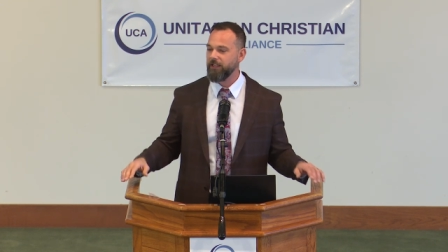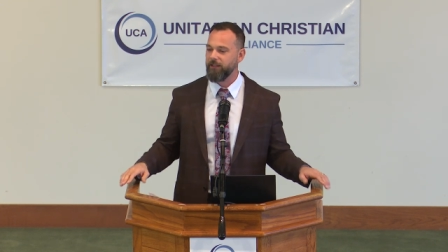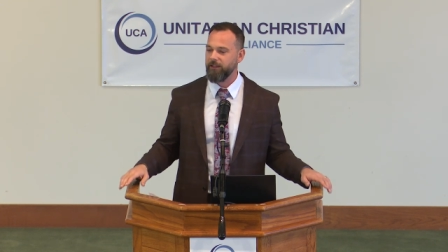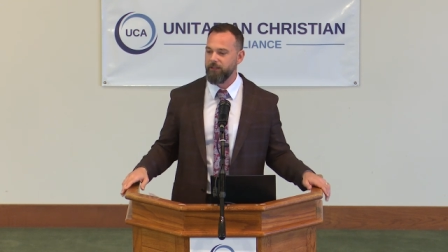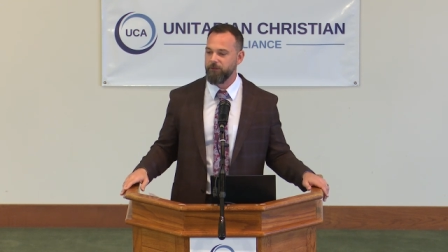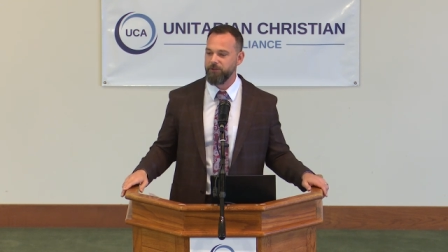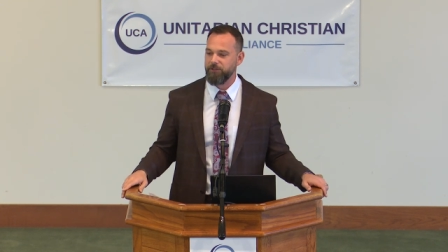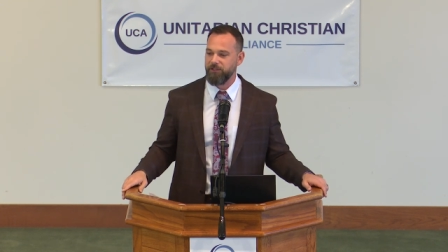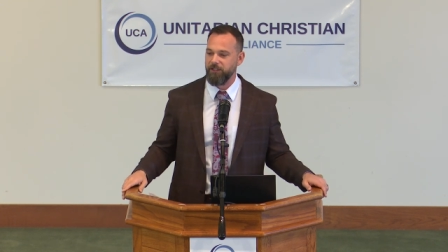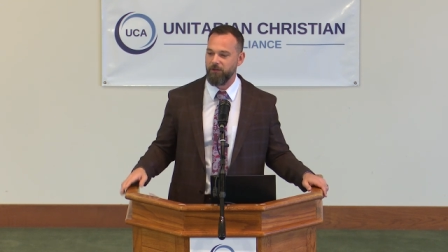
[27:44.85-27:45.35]

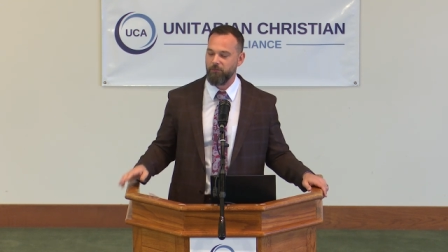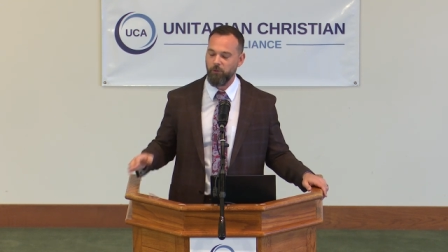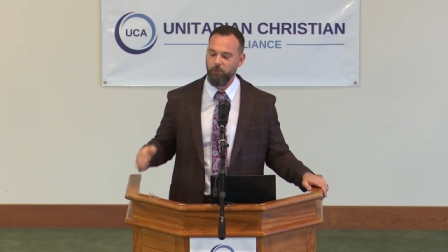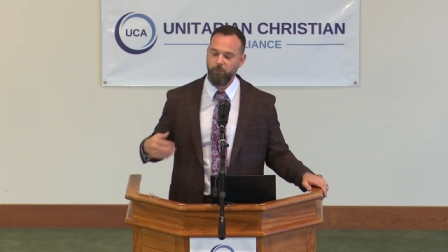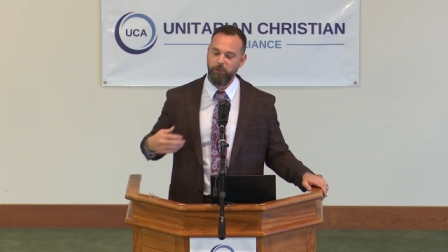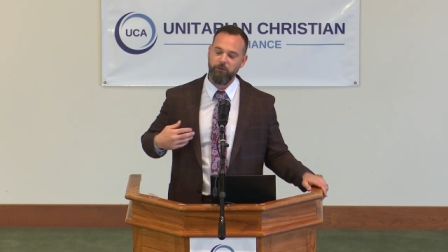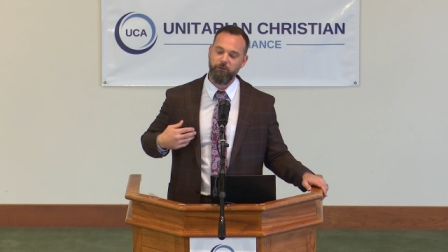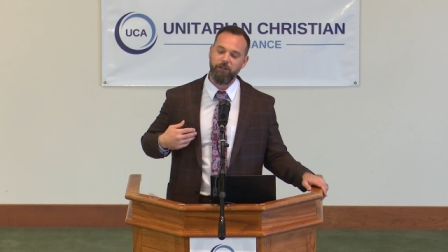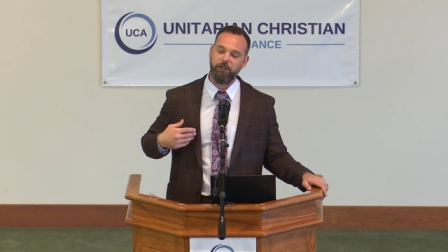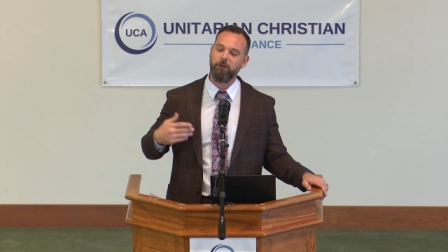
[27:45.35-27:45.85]
They would say, well,
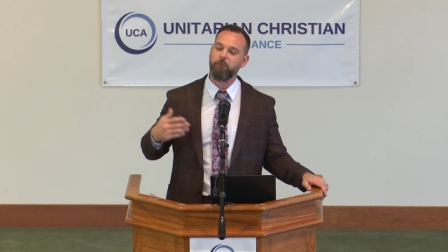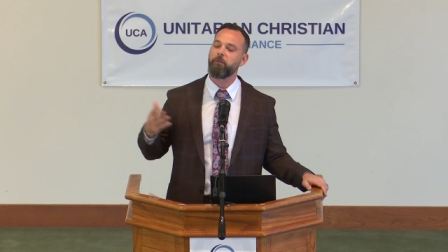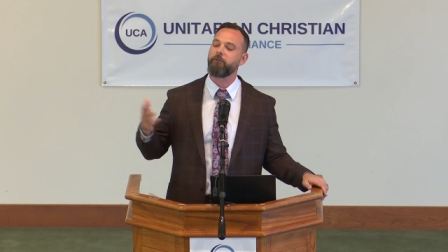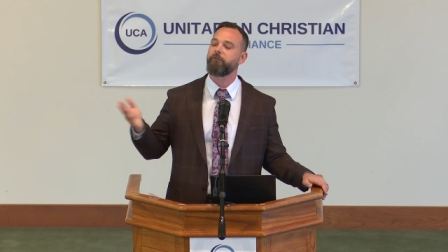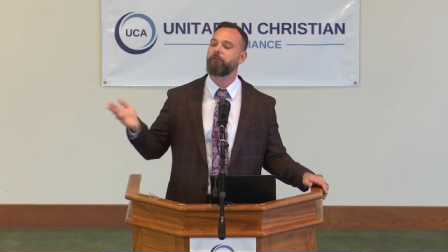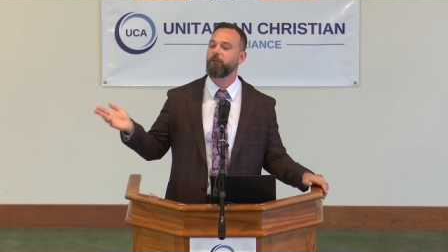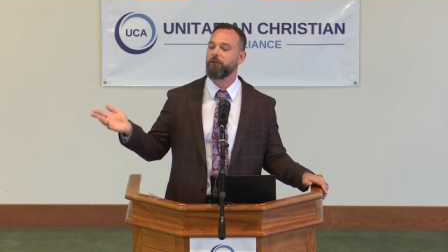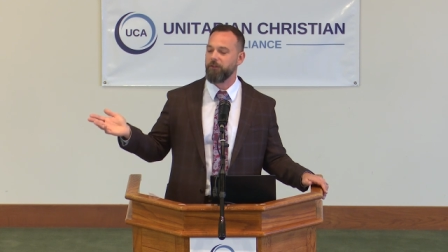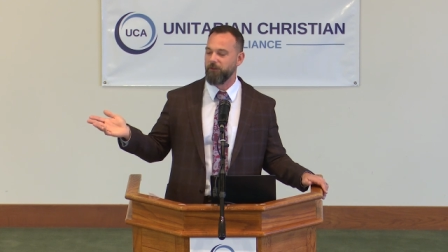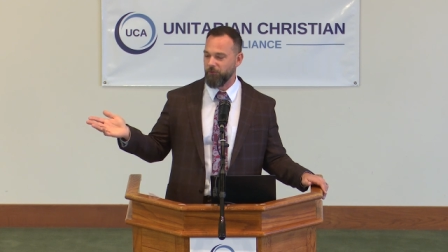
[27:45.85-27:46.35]
we were here
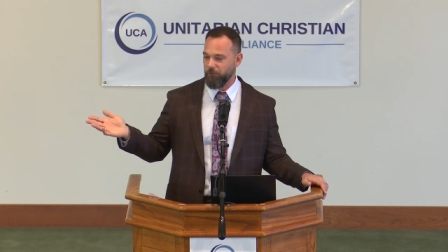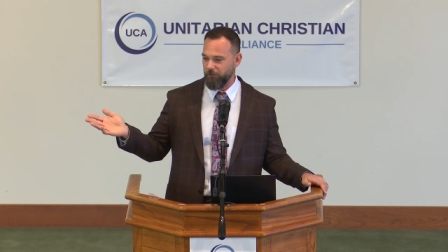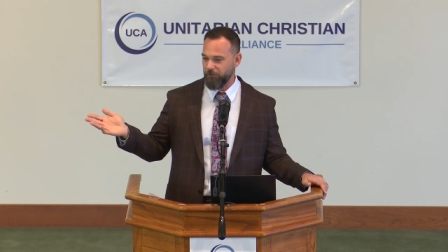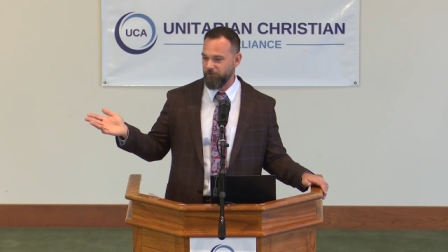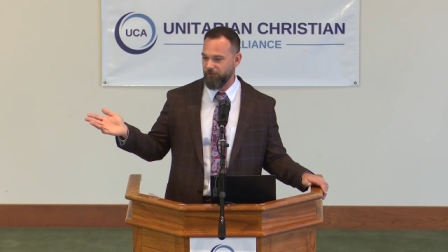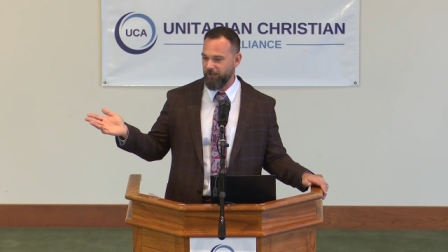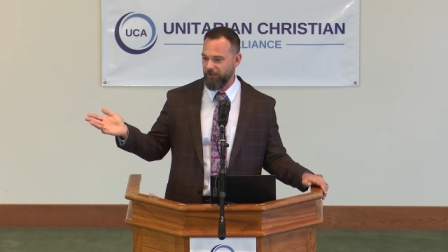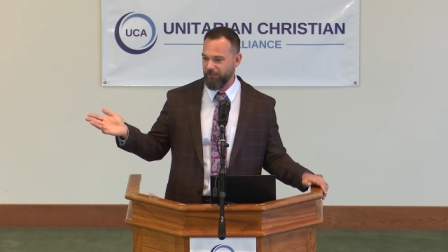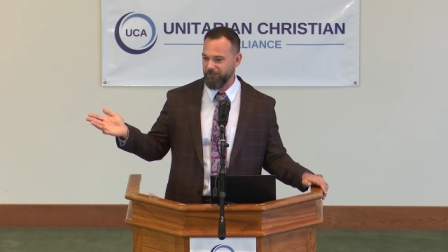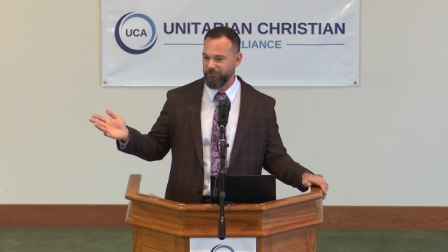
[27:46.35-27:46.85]
before the
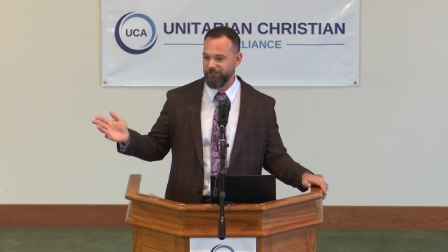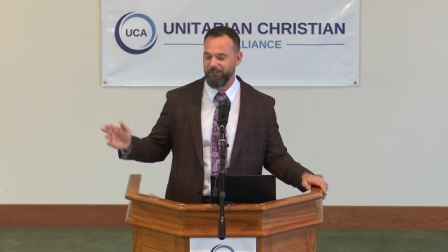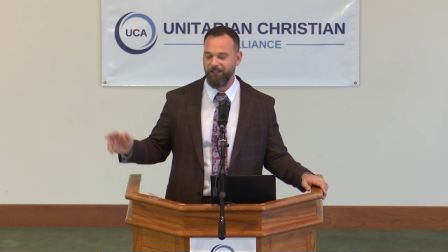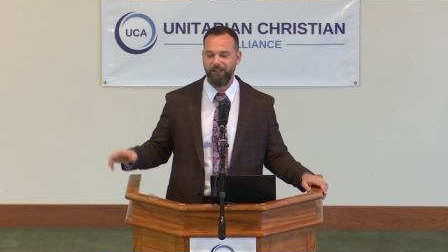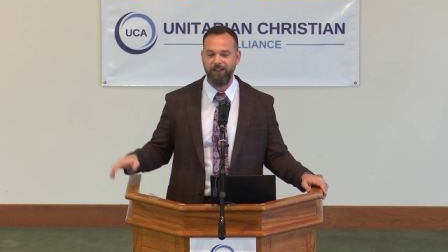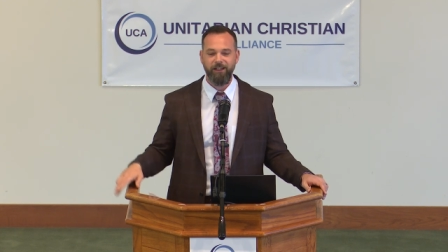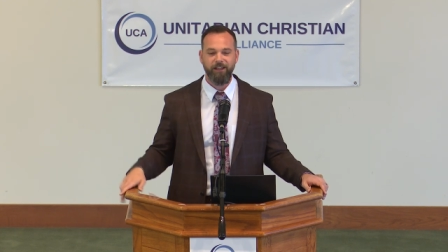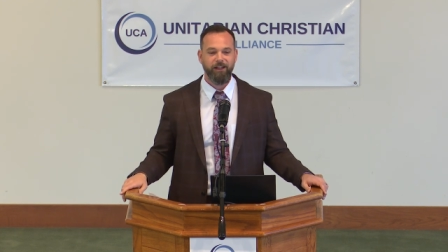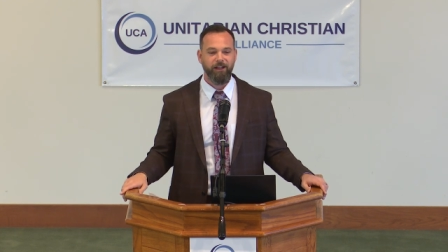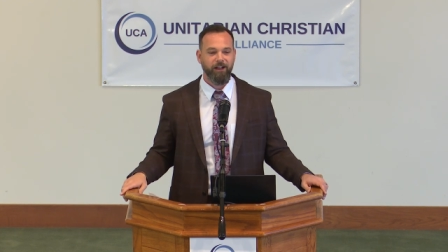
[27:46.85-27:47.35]
Orthodox.
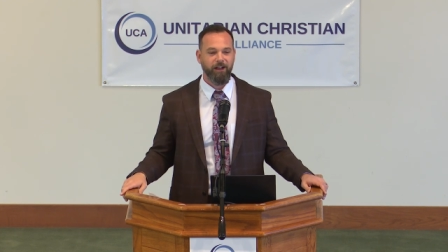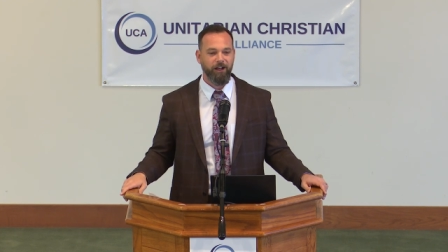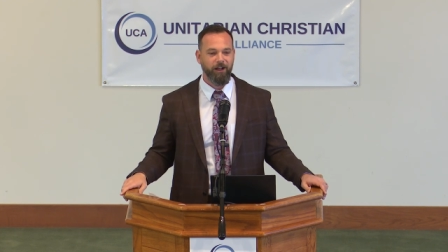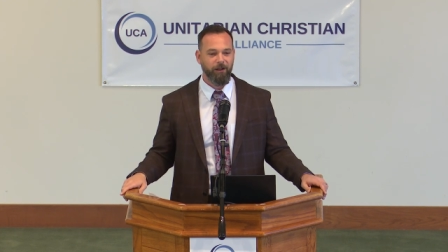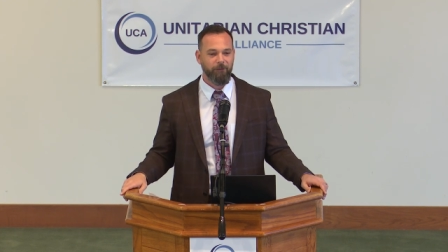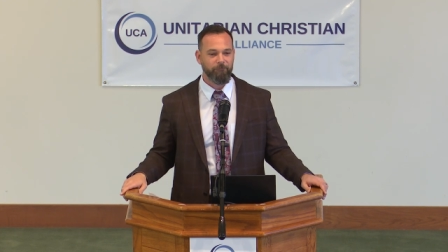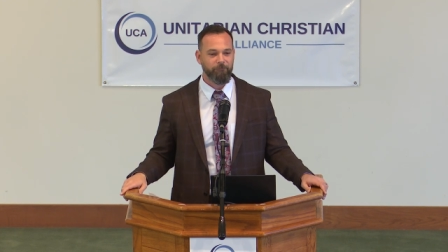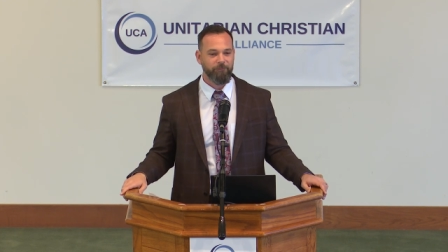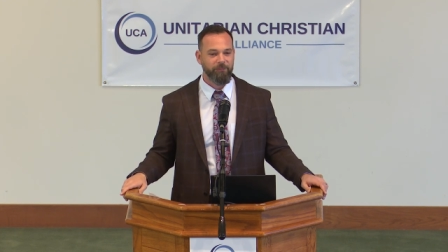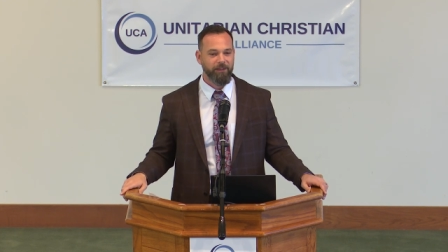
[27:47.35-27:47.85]

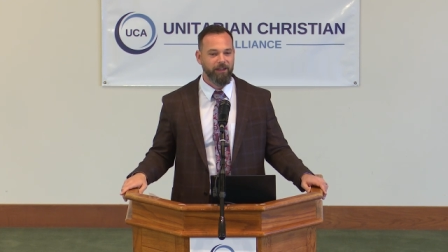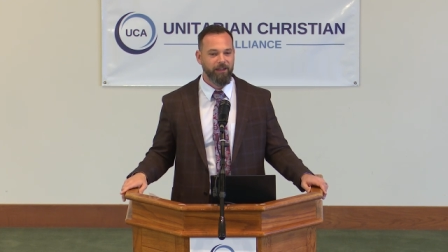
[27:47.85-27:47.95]
Um,